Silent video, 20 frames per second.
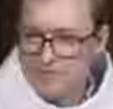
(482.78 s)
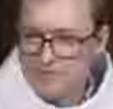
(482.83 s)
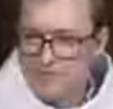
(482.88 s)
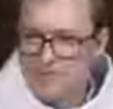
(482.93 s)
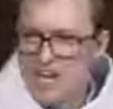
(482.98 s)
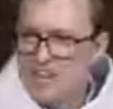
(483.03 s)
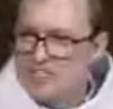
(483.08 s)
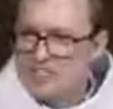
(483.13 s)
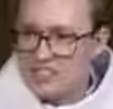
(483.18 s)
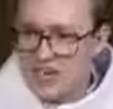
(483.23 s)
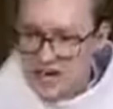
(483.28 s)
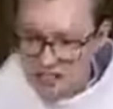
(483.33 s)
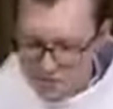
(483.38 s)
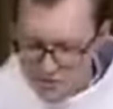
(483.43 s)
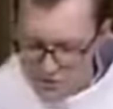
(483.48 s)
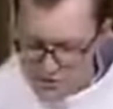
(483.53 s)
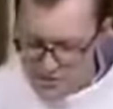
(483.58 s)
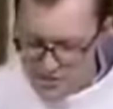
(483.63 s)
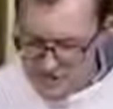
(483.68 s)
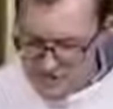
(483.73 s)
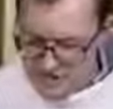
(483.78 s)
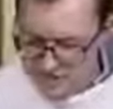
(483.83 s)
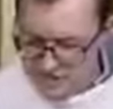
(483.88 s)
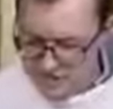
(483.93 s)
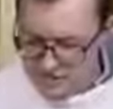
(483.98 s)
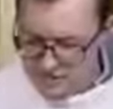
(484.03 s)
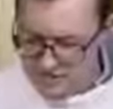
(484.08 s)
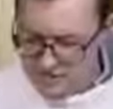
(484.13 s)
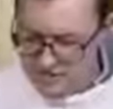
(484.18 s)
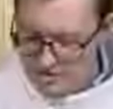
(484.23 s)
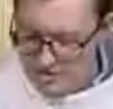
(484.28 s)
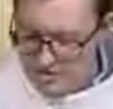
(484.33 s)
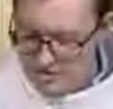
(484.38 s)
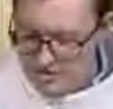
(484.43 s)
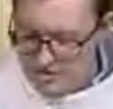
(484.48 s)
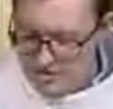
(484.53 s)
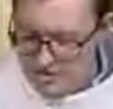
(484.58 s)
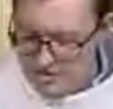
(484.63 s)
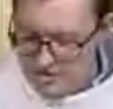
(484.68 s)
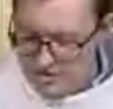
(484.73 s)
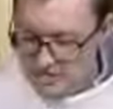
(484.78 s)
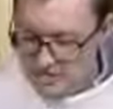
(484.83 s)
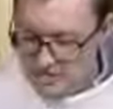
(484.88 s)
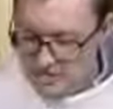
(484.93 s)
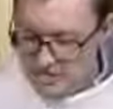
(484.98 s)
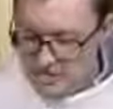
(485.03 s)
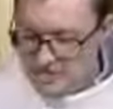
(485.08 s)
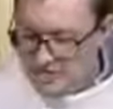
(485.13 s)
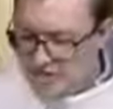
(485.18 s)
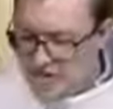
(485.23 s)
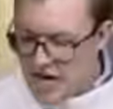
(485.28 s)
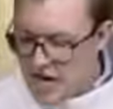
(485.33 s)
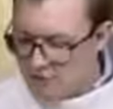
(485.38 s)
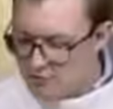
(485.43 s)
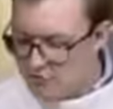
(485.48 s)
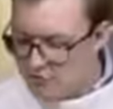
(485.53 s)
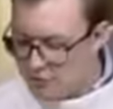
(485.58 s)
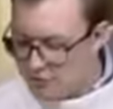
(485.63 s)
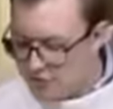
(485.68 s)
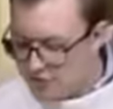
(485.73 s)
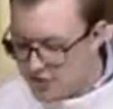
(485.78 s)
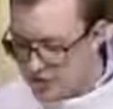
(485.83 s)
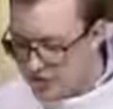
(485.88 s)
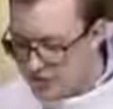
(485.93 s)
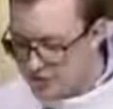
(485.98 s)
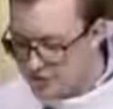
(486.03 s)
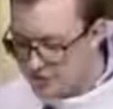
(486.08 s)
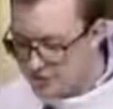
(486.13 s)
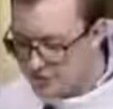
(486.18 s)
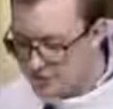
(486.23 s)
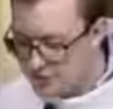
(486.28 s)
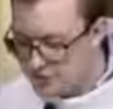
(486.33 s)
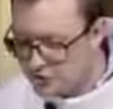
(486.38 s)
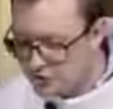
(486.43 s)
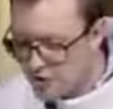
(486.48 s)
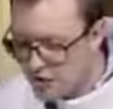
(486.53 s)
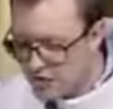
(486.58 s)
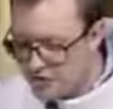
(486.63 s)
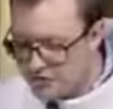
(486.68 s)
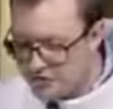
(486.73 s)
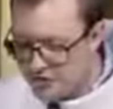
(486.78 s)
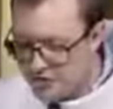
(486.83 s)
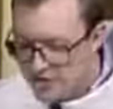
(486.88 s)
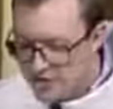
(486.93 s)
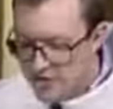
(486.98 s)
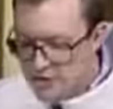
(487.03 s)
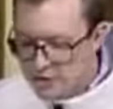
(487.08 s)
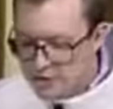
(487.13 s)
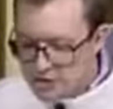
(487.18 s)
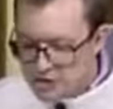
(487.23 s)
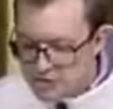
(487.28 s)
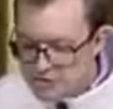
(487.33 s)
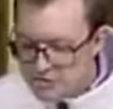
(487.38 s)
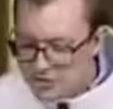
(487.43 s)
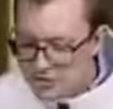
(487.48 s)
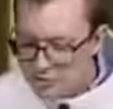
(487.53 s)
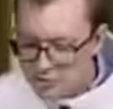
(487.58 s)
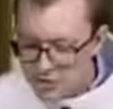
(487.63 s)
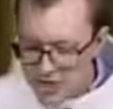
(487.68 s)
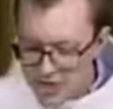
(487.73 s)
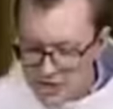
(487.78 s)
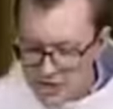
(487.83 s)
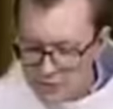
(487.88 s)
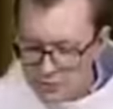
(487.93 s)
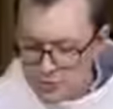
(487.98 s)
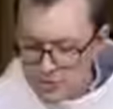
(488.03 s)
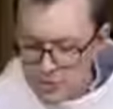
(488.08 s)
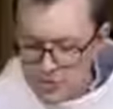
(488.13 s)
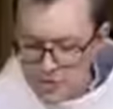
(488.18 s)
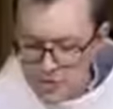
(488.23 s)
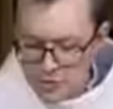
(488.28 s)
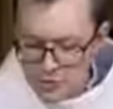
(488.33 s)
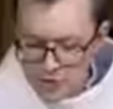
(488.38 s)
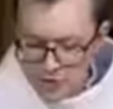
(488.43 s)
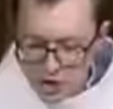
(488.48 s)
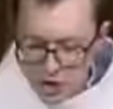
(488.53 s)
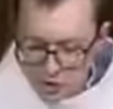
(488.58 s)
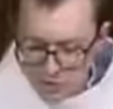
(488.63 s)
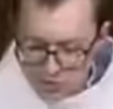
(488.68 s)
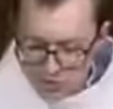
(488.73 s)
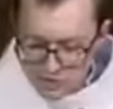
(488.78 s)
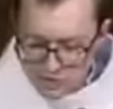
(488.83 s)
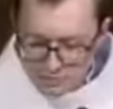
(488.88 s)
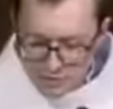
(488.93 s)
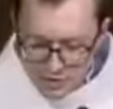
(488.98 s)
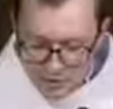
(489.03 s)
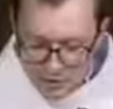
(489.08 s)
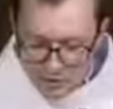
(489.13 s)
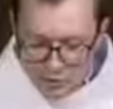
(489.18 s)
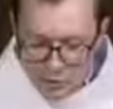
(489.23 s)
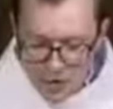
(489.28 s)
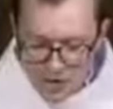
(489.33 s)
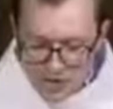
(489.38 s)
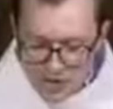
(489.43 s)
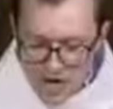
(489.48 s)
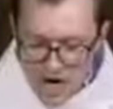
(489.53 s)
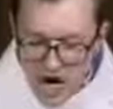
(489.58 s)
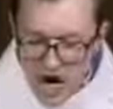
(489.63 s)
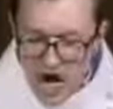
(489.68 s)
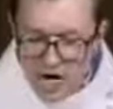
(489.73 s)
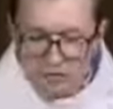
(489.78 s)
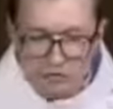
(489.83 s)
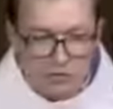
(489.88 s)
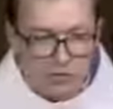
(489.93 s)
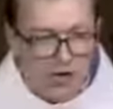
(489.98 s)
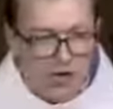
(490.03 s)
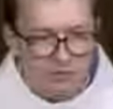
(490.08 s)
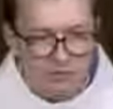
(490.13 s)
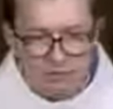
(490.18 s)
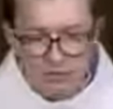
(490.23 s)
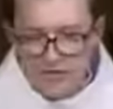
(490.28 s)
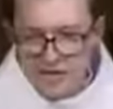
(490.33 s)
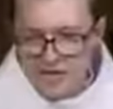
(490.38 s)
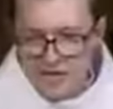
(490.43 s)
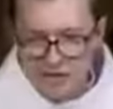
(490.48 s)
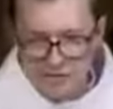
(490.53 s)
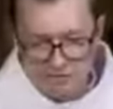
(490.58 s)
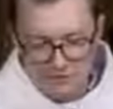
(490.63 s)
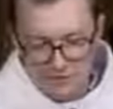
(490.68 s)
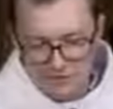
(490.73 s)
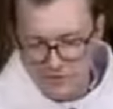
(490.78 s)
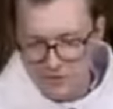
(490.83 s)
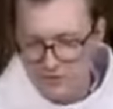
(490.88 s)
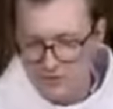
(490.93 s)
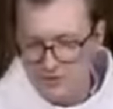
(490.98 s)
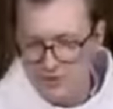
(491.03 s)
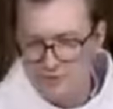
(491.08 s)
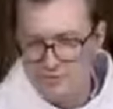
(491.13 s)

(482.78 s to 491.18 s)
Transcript: Doxology, in the name of your Son, Jesus Christ, who lives and reigns with you in the Holy Spirit, one God, forever and ever.